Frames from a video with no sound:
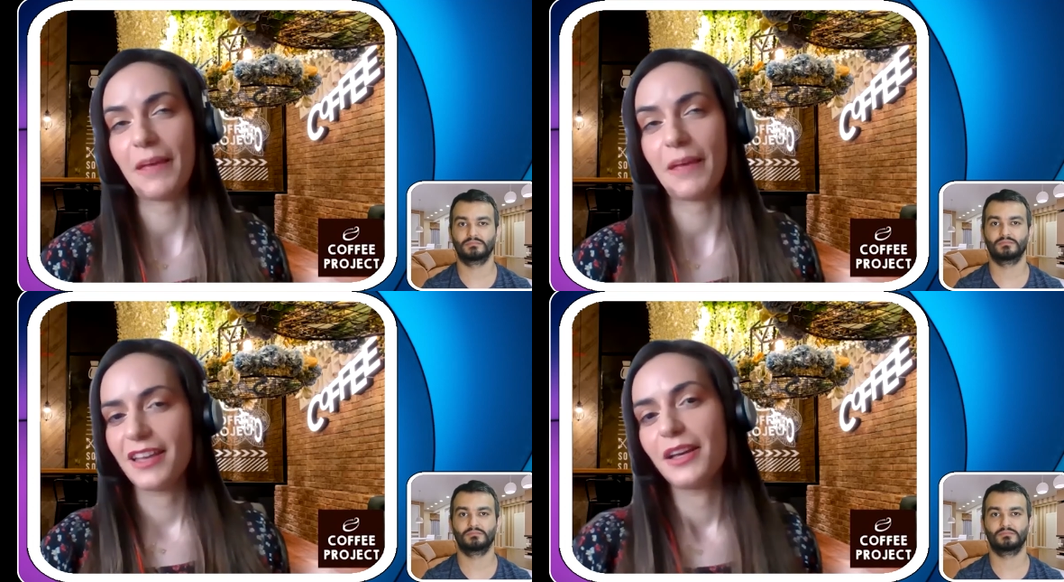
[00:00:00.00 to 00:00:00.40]

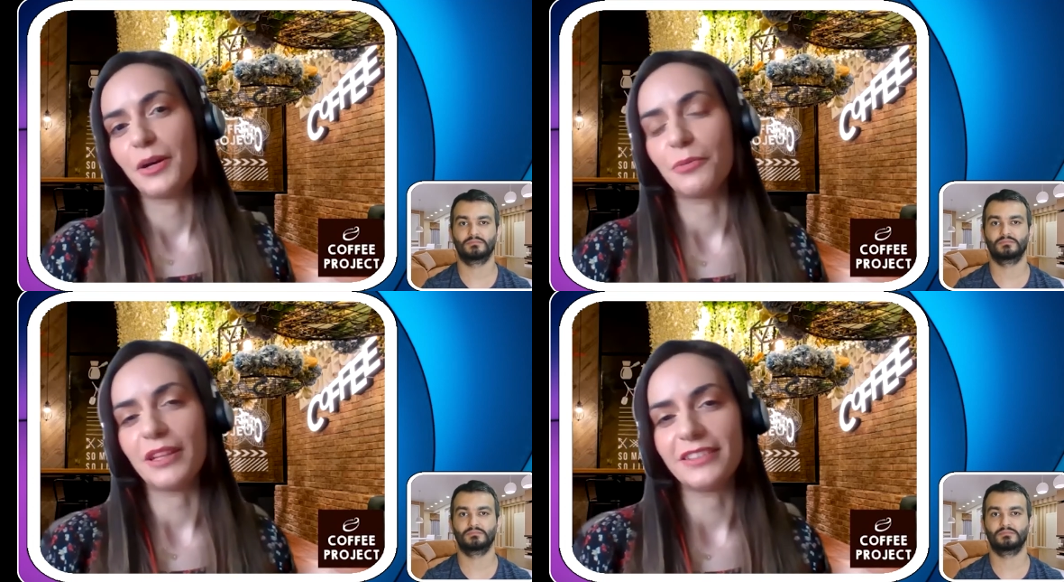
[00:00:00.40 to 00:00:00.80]

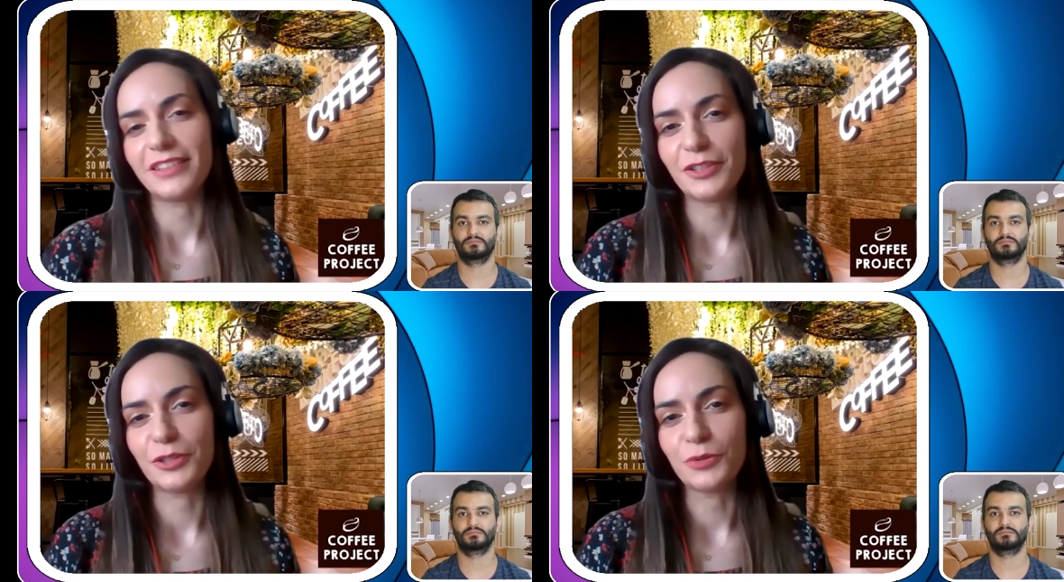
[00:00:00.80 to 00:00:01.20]
Speaker 1: whether
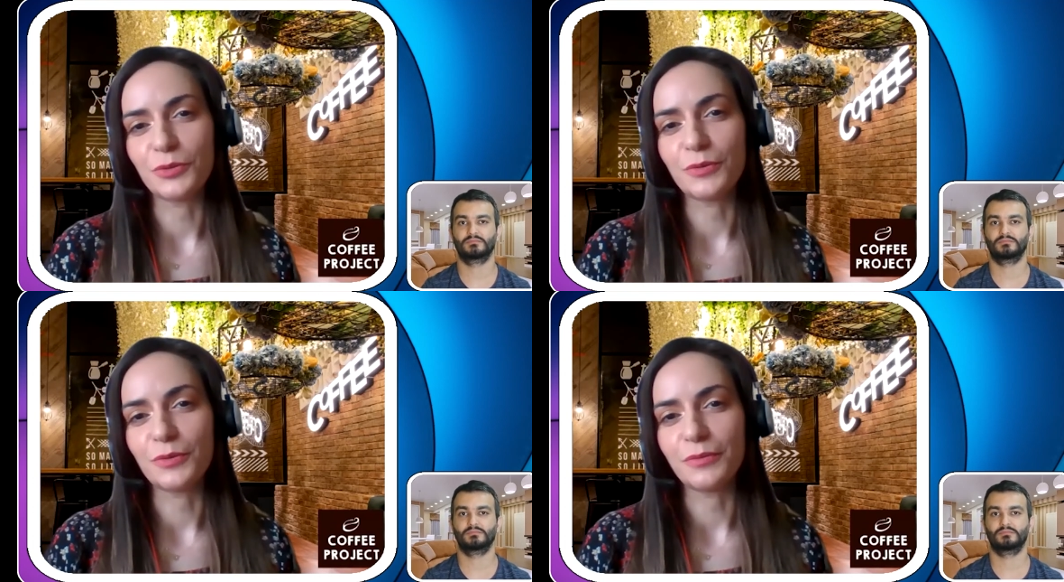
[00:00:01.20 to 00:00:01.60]

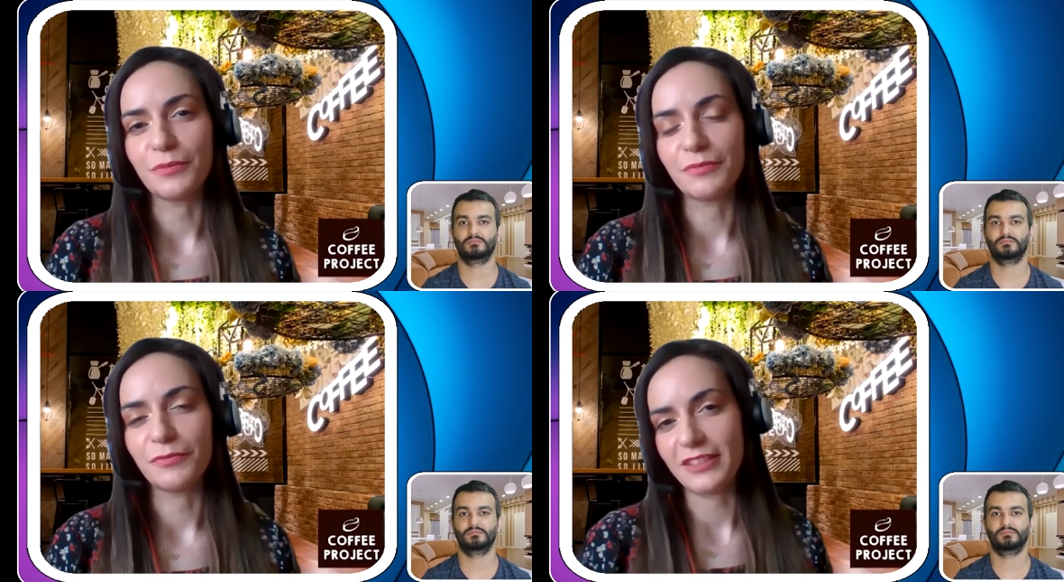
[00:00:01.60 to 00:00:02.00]
you,
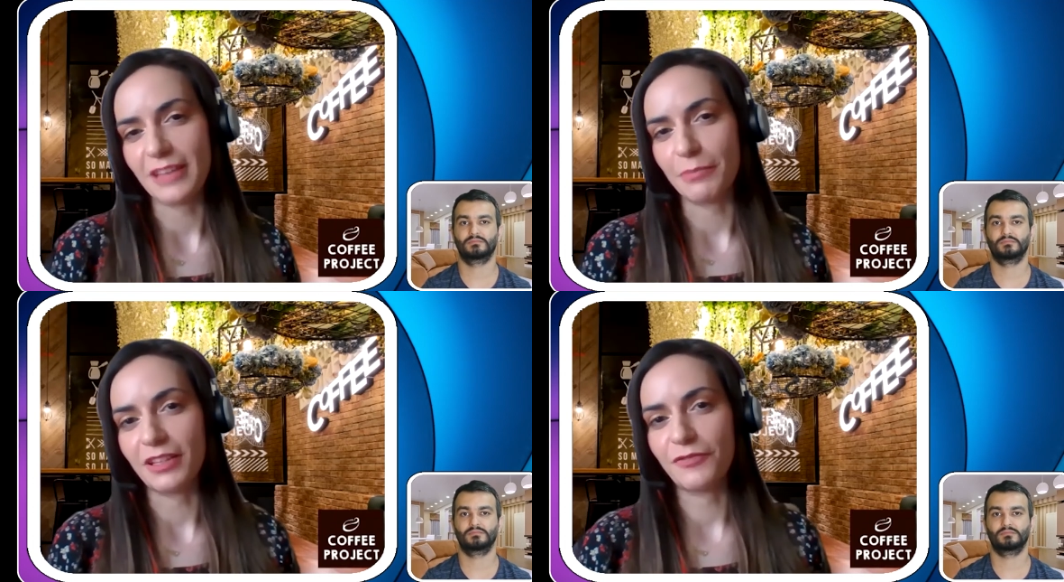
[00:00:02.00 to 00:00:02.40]
for
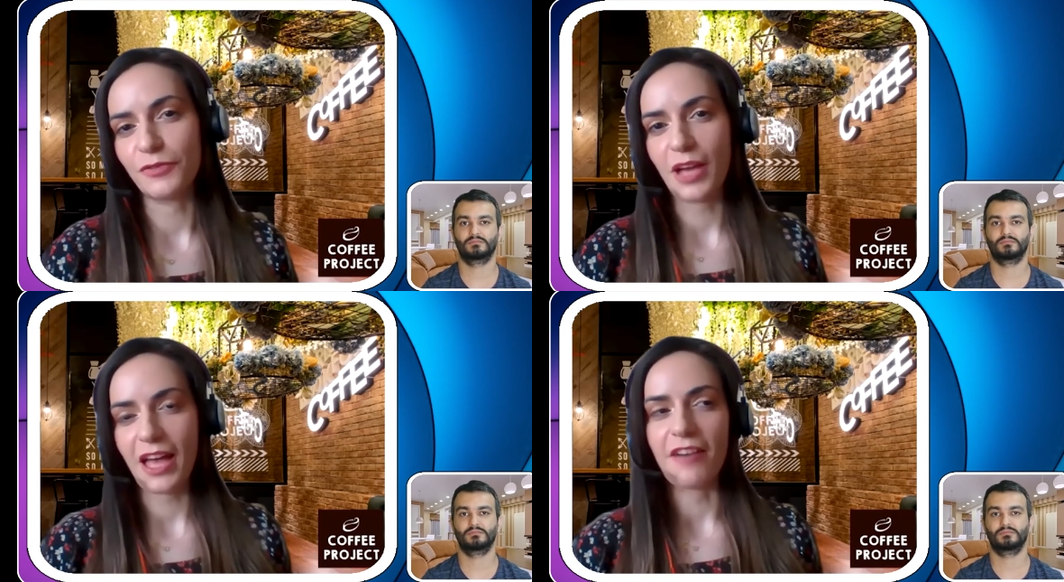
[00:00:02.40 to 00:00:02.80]
example, if you
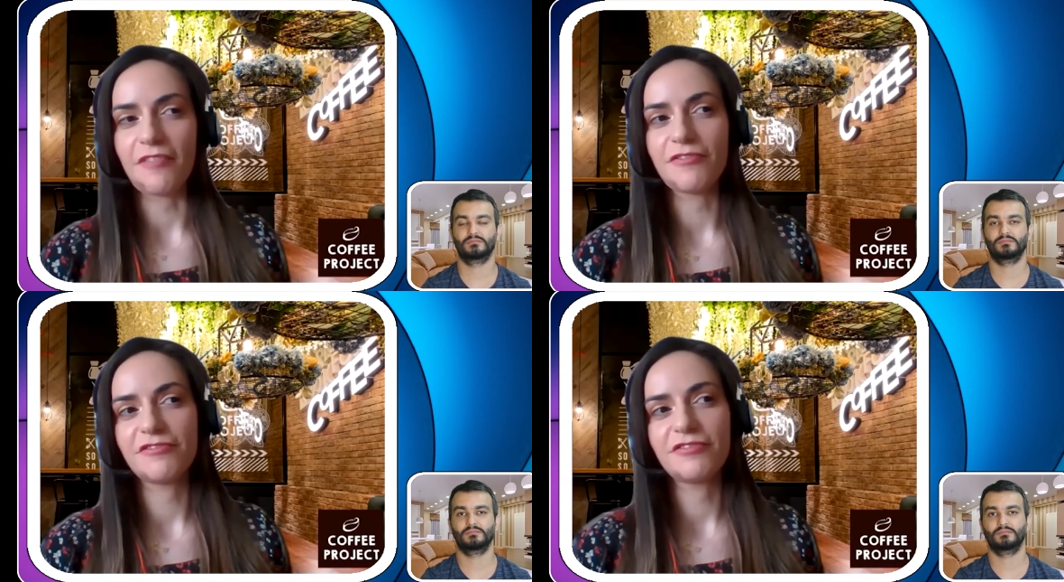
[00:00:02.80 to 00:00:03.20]
have